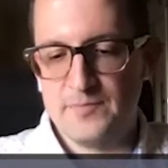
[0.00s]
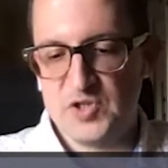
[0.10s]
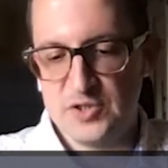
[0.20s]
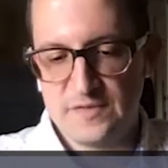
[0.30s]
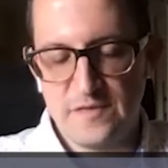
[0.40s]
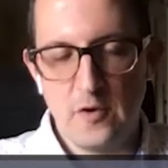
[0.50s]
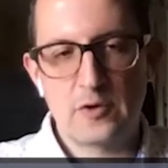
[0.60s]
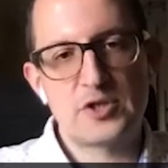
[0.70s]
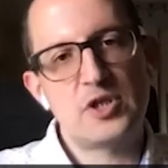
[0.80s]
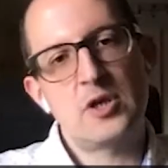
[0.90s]
just
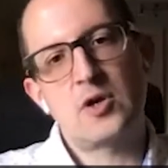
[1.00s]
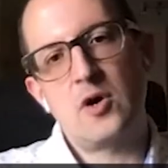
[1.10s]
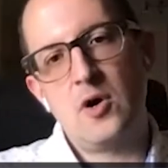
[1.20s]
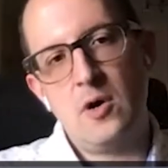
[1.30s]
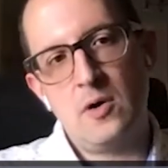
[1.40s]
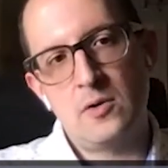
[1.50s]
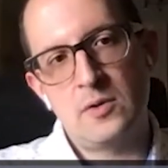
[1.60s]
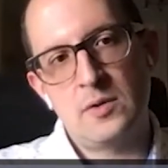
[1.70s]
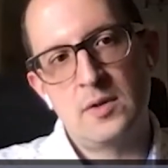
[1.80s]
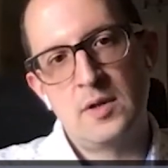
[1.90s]
focusing
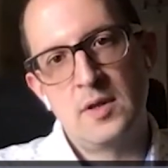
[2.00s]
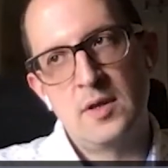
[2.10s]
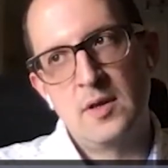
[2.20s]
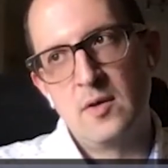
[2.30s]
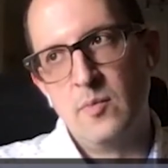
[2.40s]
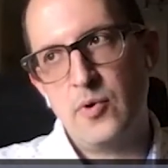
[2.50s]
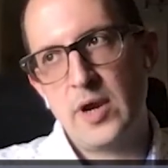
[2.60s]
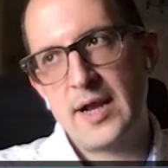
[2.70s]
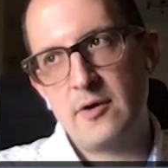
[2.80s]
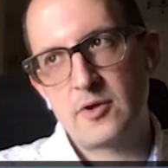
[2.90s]
on
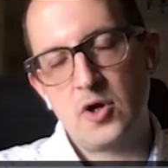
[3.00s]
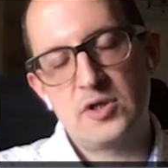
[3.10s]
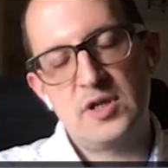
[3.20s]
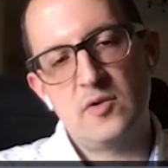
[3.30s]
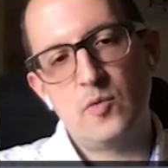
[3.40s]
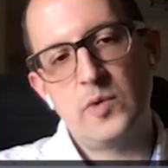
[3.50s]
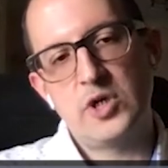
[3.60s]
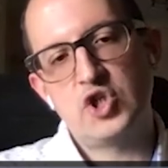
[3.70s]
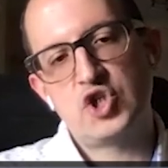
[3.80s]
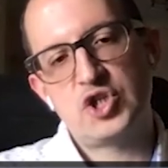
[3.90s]
putting out content
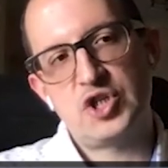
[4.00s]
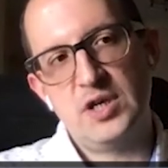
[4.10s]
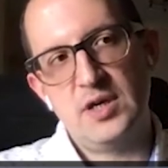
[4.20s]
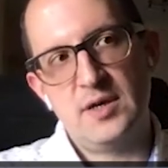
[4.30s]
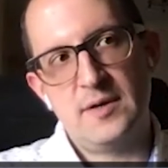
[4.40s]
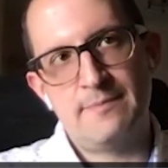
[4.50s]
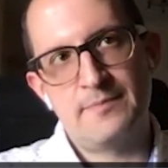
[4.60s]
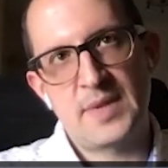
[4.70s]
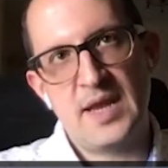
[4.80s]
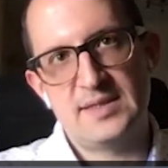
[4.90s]
which
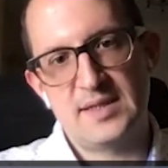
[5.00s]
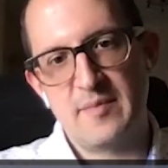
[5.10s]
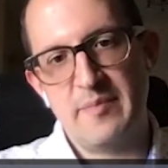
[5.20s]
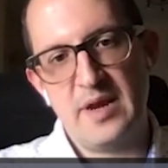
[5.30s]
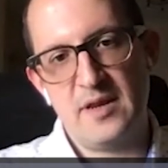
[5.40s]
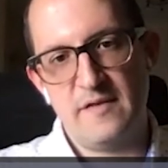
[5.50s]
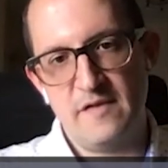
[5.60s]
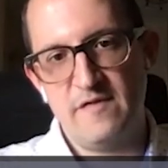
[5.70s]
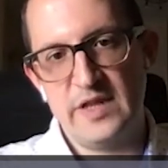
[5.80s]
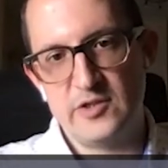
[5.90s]
has a competitive
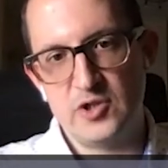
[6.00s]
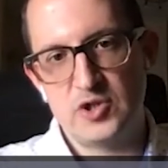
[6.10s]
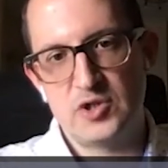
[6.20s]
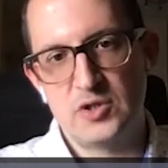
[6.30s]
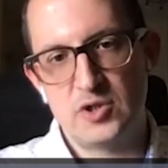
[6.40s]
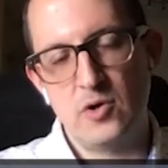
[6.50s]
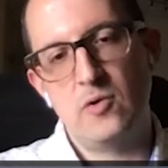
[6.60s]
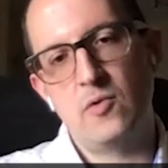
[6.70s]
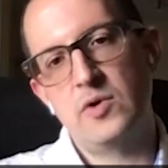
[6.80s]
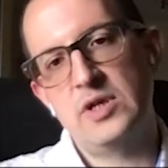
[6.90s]
advantage.
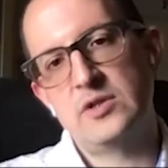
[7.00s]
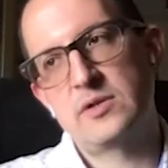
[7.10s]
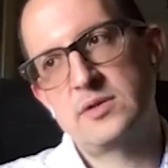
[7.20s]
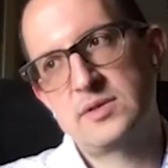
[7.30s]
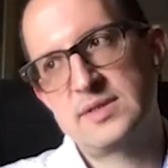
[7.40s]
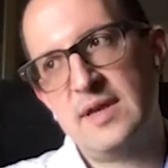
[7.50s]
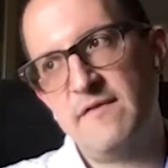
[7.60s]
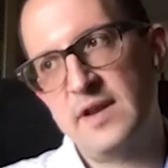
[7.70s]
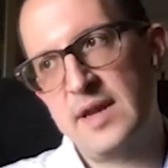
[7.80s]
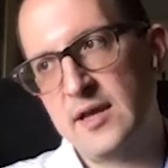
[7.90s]
So it's
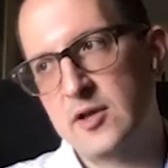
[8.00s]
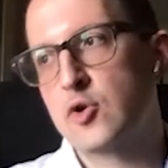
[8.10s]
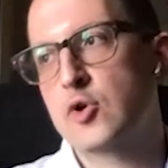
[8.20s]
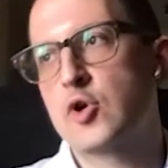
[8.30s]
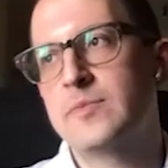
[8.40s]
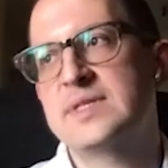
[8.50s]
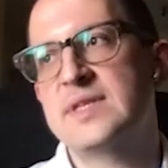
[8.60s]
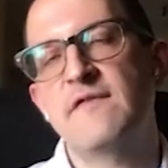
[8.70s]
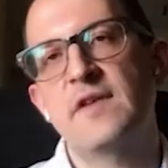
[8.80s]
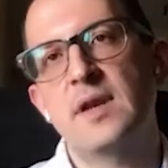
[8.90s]
something like, could be
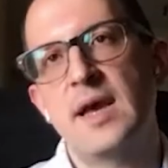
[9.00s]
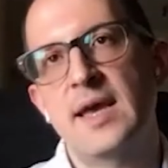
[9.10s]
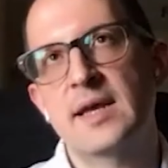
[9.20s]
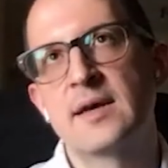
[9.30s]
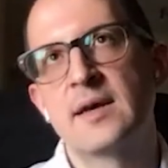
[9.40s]
something like